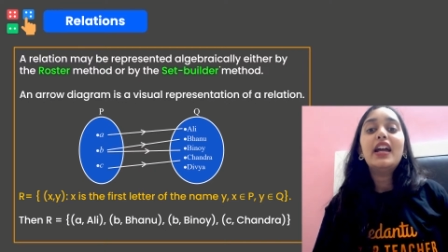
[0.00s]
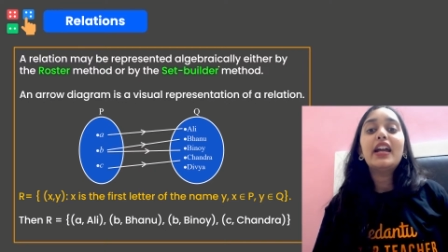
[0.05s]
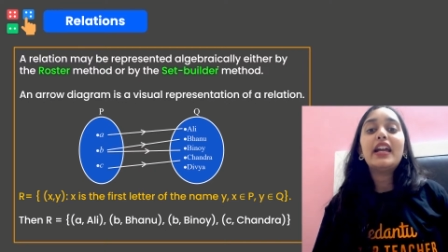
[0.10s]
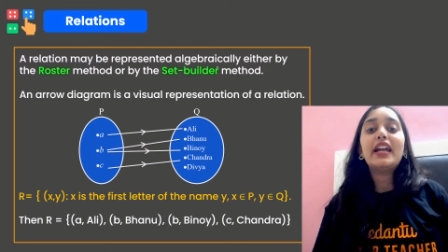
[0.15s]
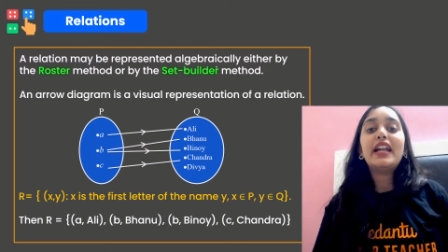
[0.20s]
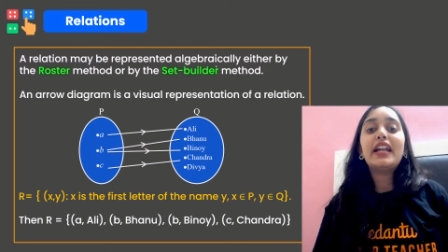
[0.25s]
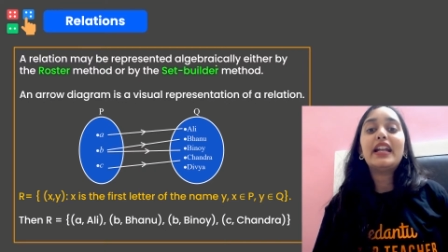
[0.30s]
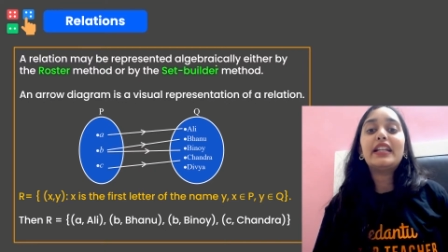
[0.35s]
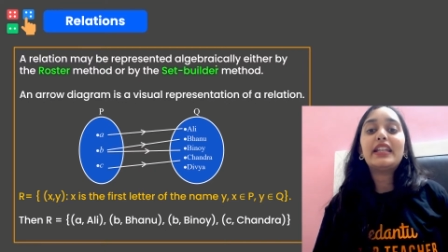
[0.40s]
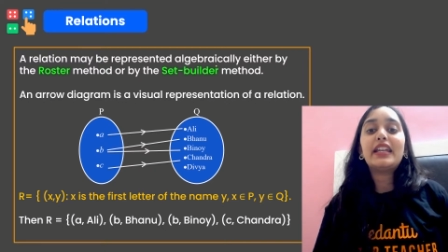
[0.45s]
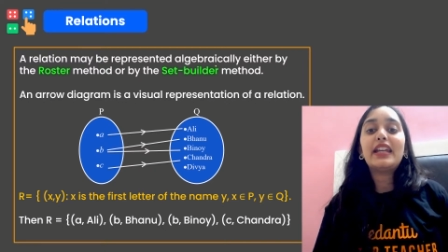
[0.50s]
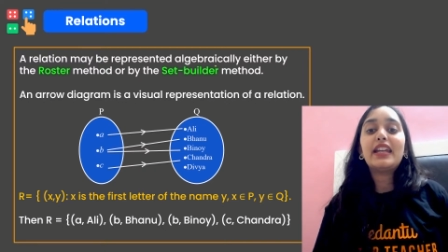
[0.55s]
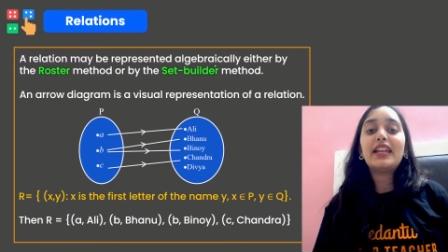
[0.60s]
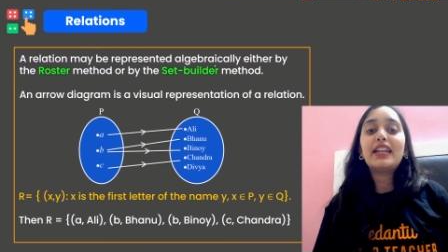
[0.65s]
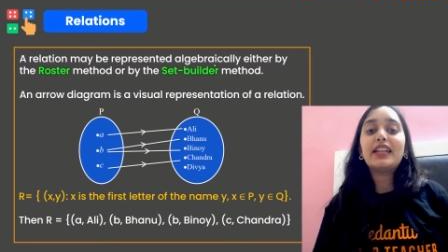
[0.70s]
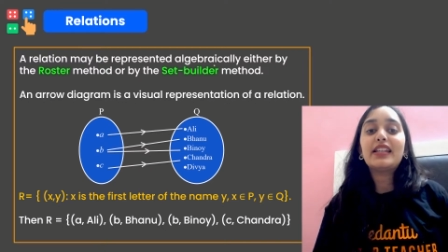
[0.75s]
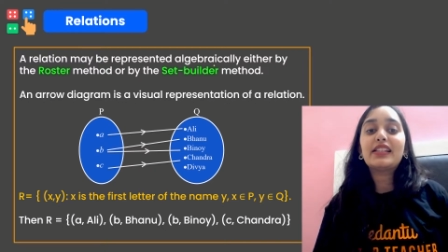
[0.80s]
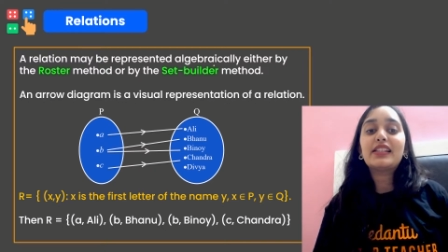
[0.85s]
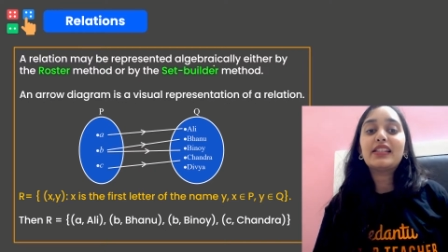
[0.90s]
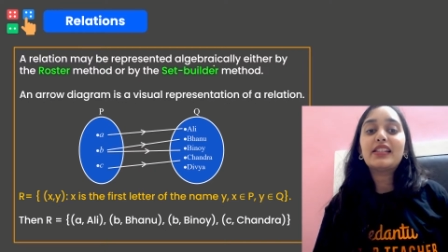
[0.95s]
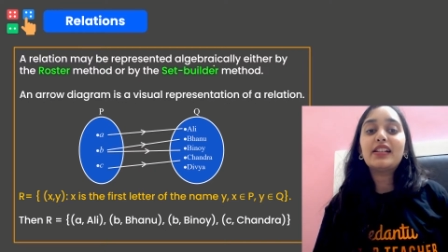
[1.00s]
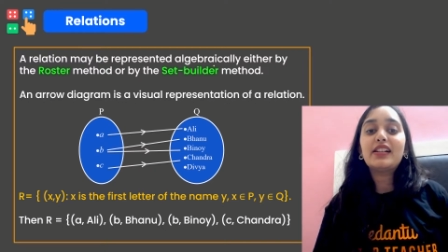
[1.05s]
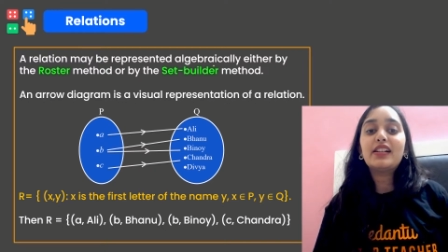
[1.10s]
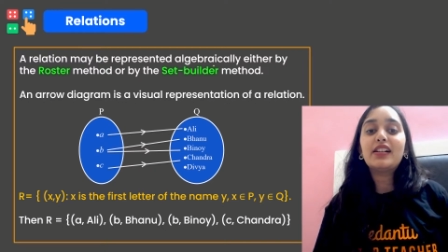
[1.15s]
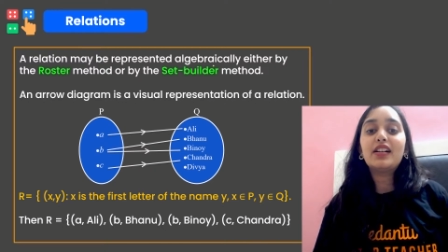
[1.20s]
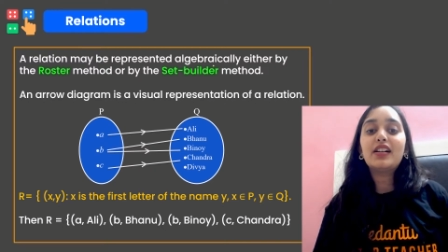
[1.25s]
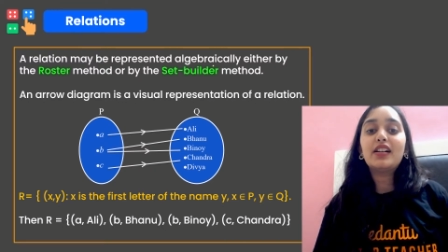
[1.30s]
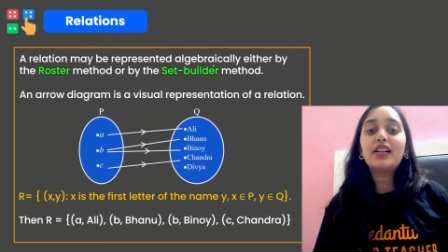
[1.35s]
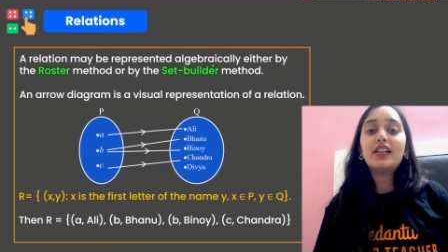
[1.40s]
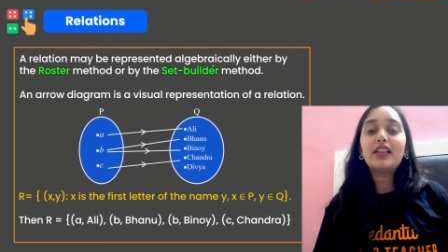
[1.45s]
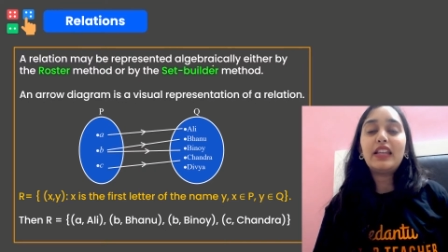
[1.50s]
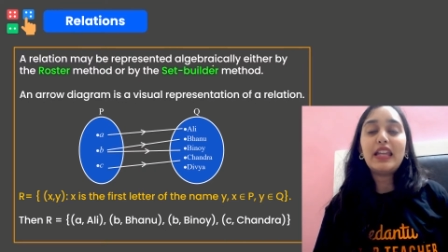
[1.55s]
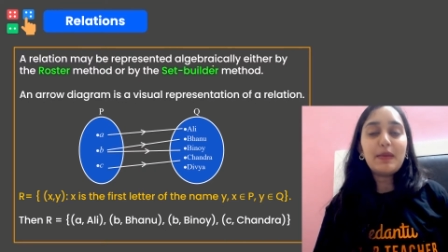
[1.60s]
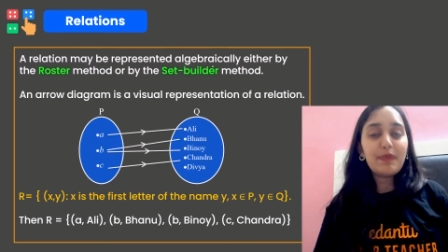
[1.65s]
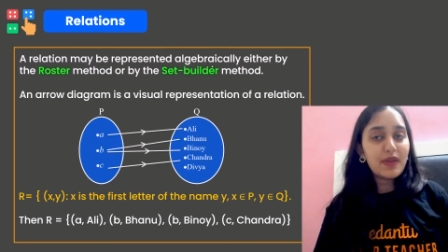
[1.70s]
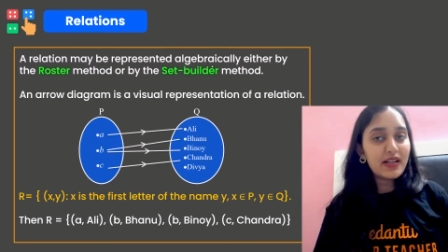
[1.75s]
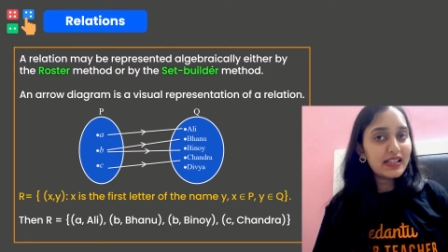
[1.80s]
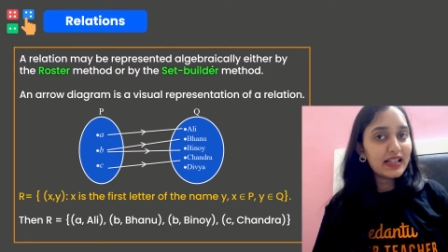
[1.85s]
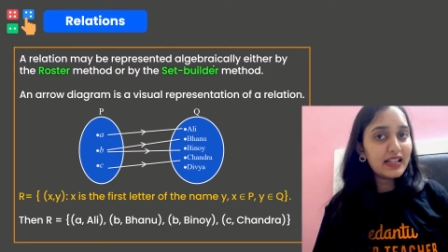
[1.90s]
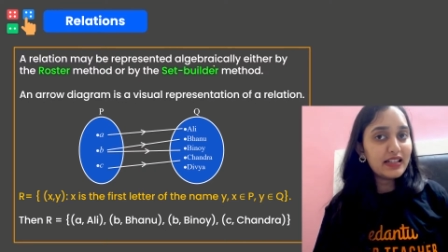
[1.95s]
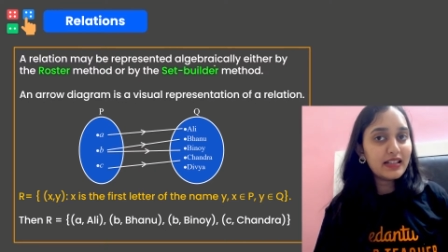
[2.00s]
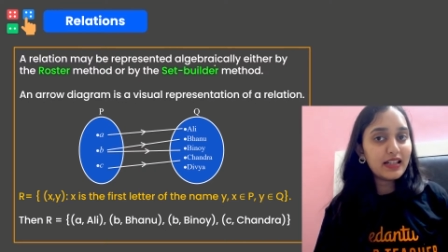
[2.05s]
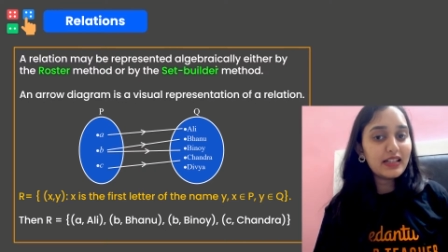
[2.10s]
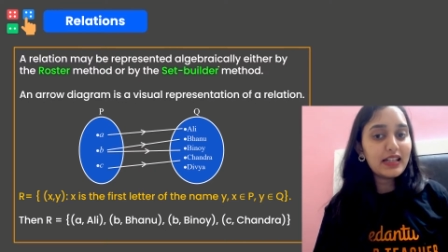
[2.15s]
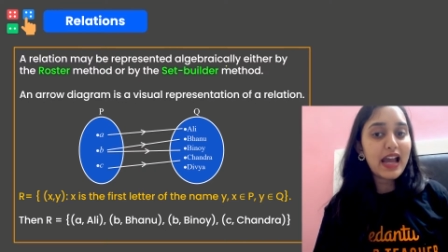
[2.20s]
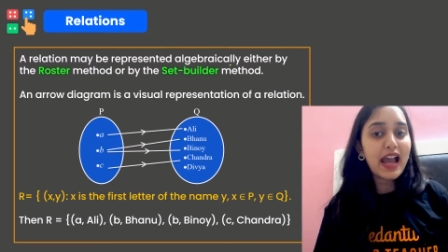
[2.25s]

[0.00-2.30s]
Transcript: It is represented